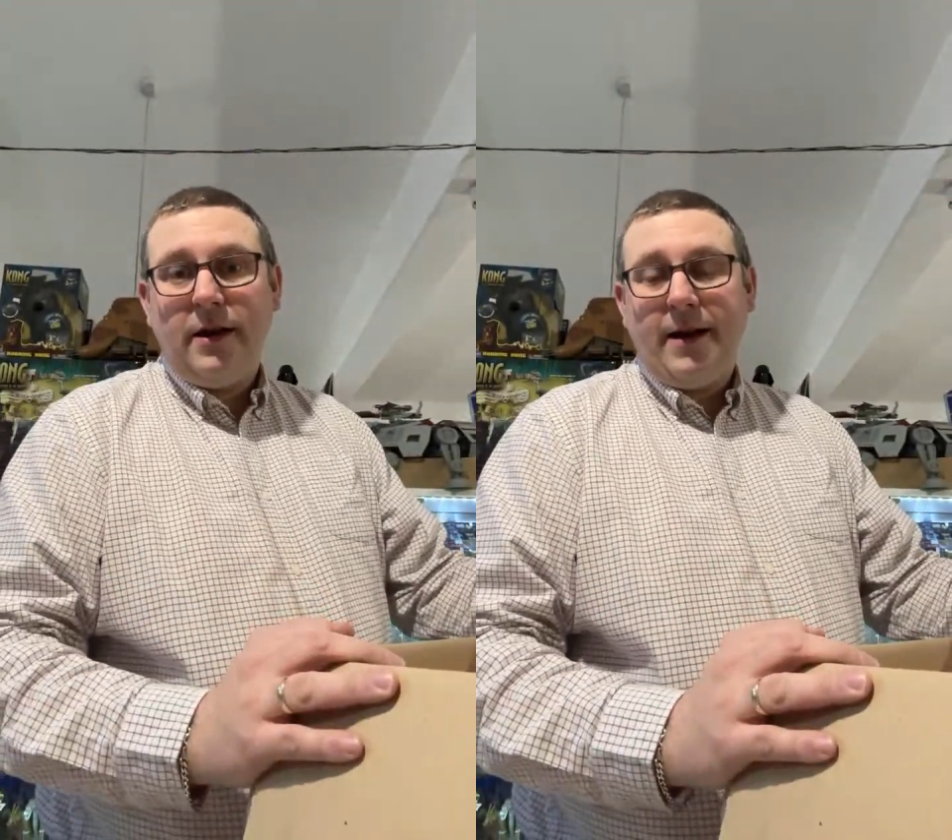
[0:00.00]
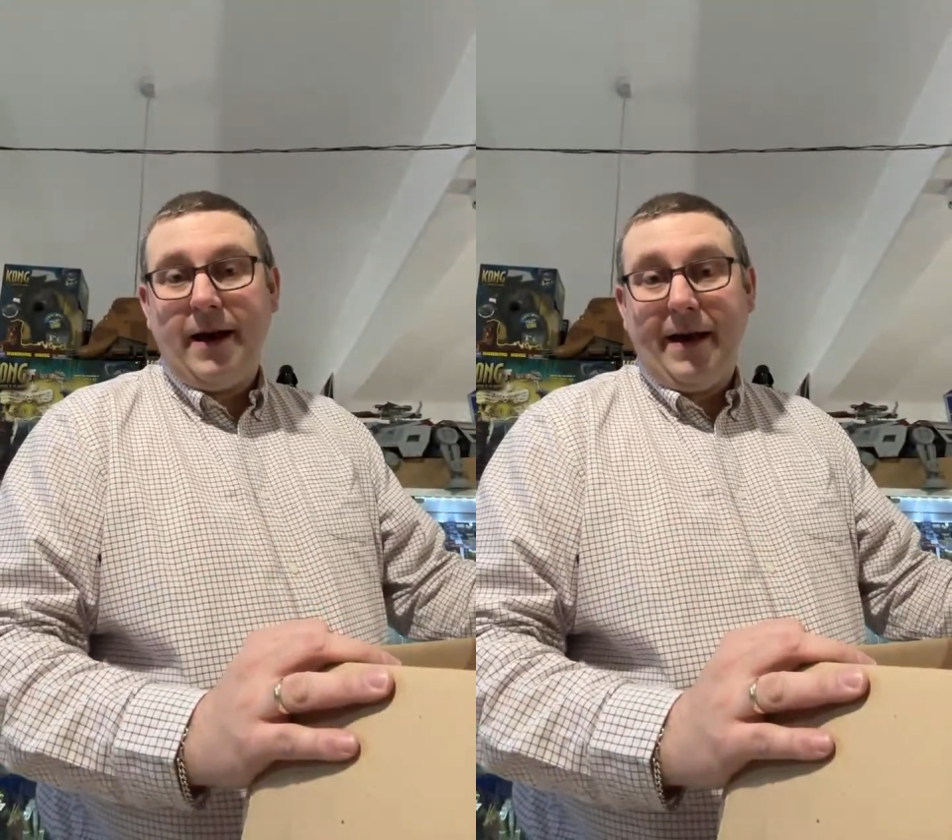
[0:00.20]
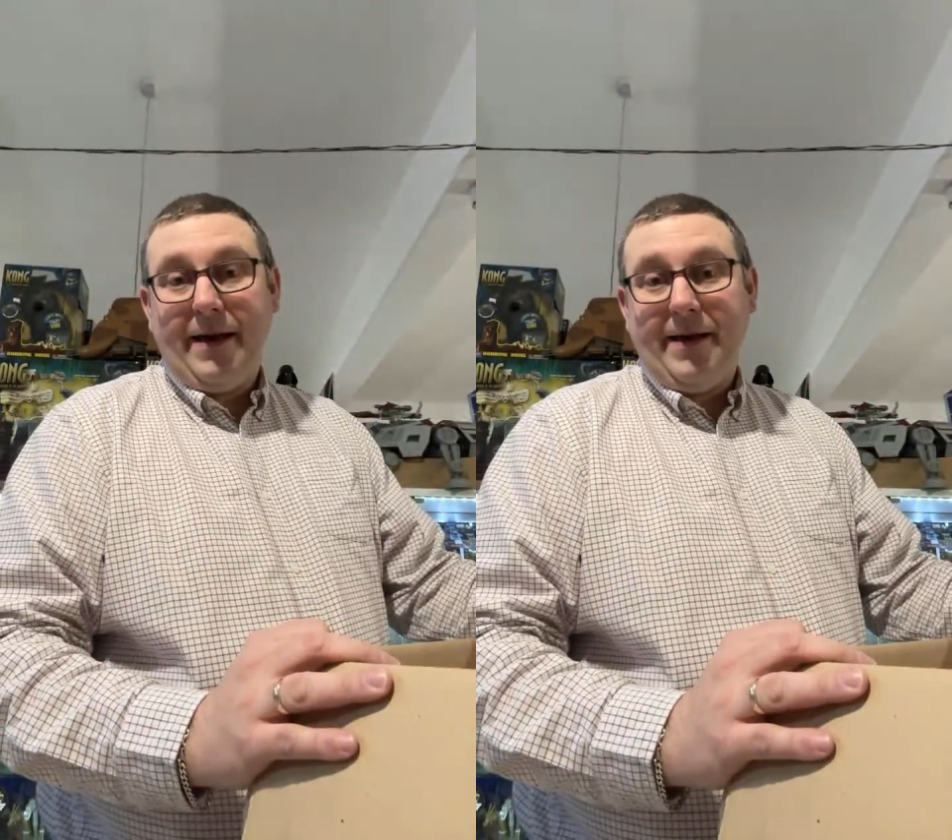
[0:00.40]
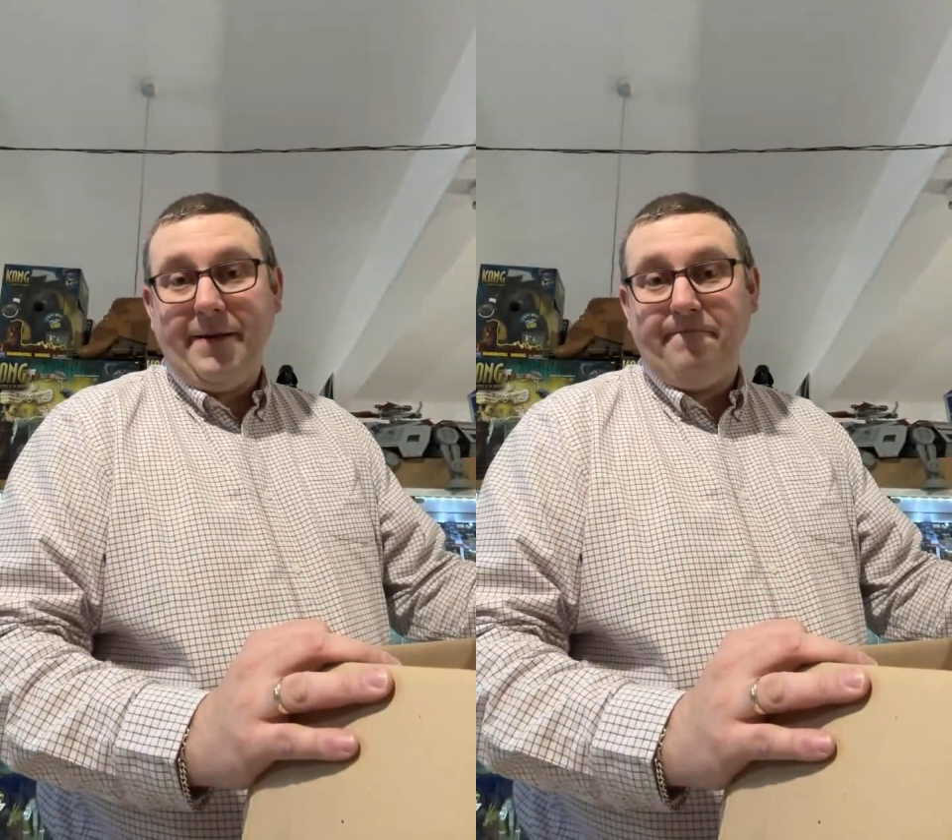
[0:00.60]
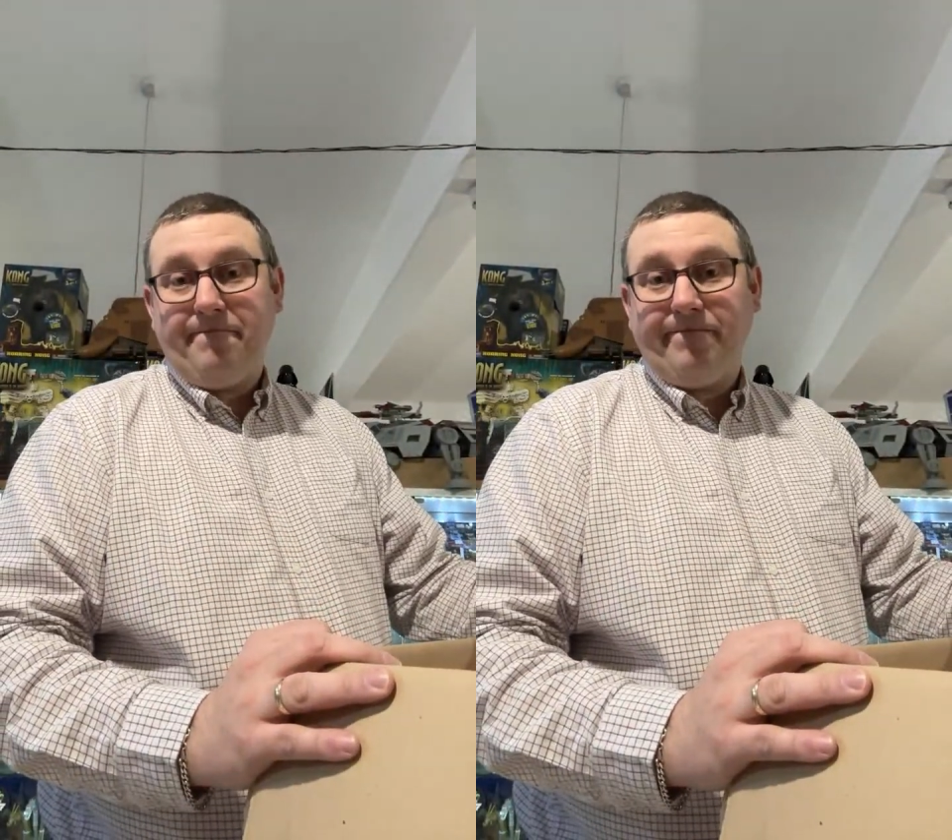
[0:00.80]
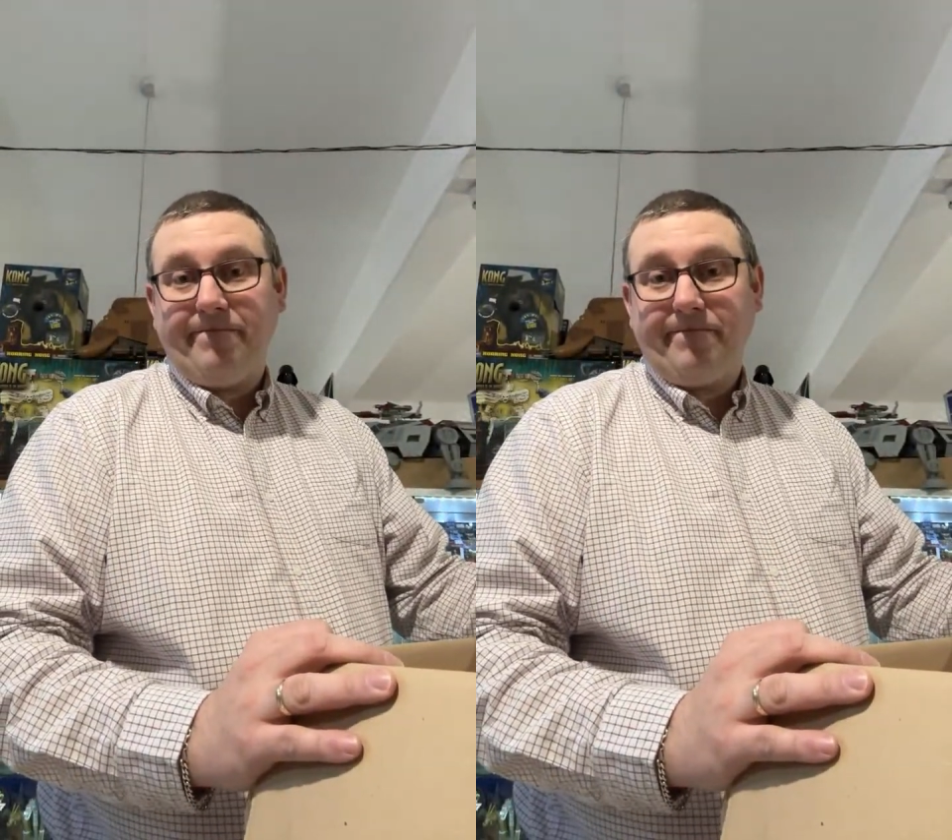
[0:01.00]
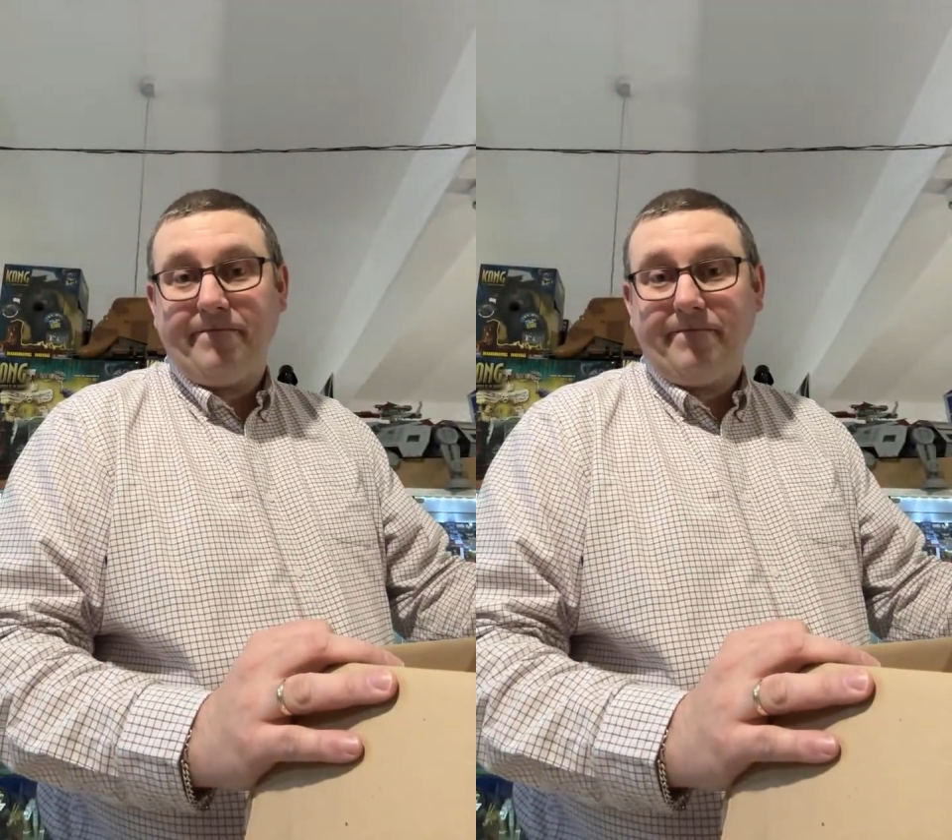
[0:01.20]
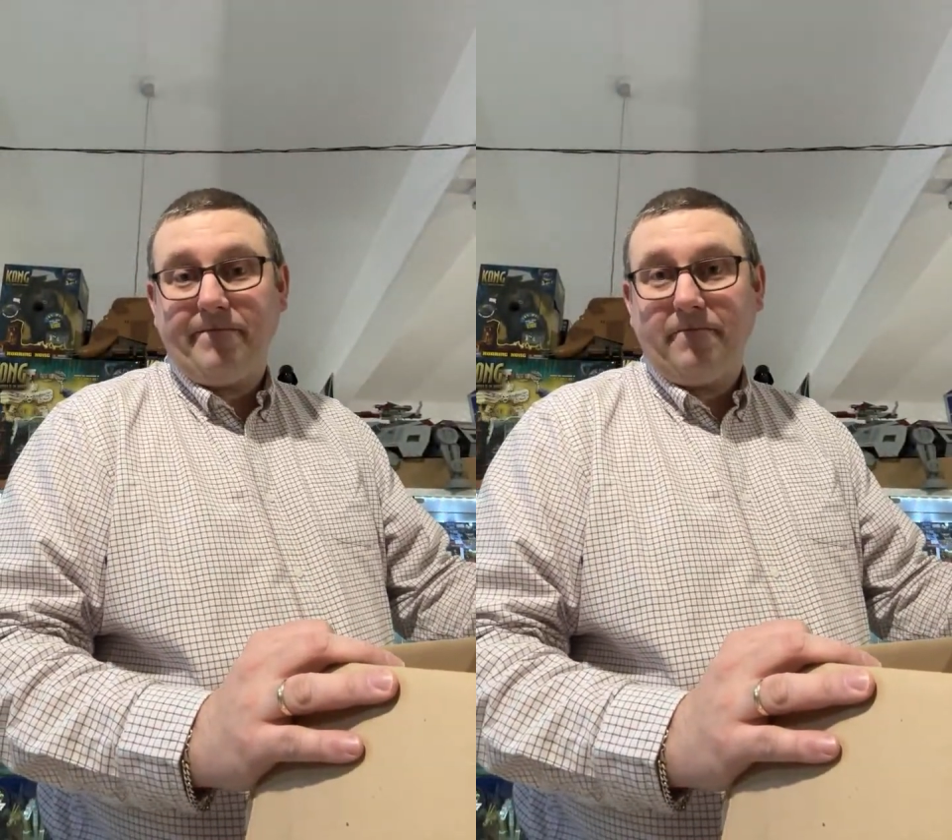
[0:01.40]

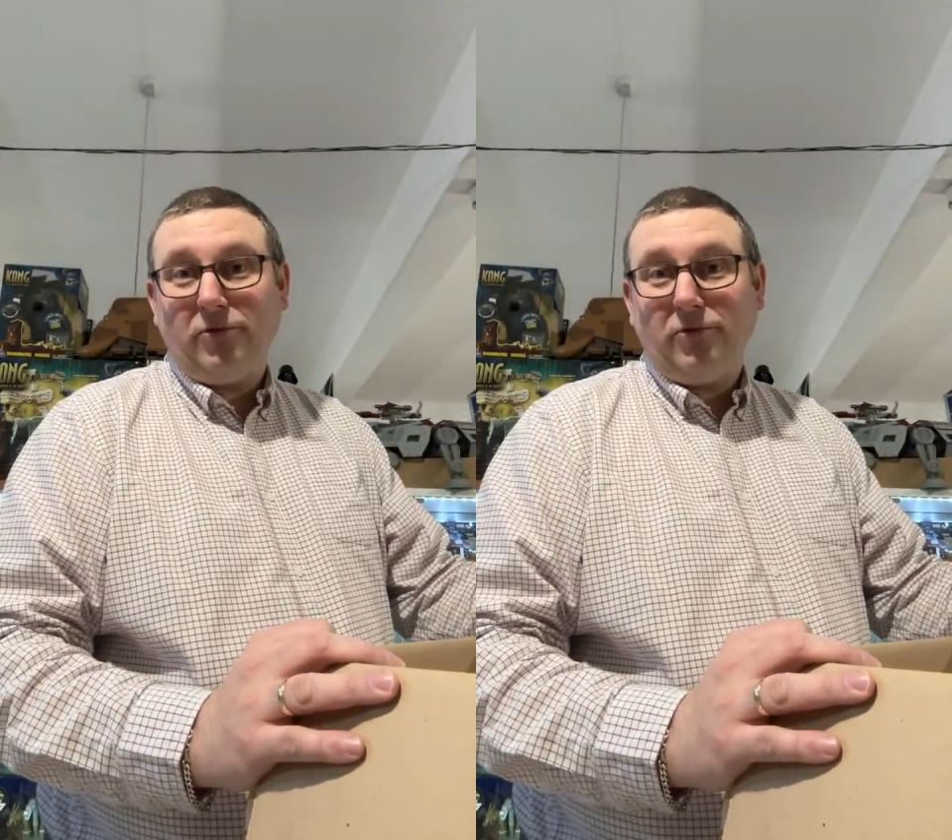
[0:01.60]
Well,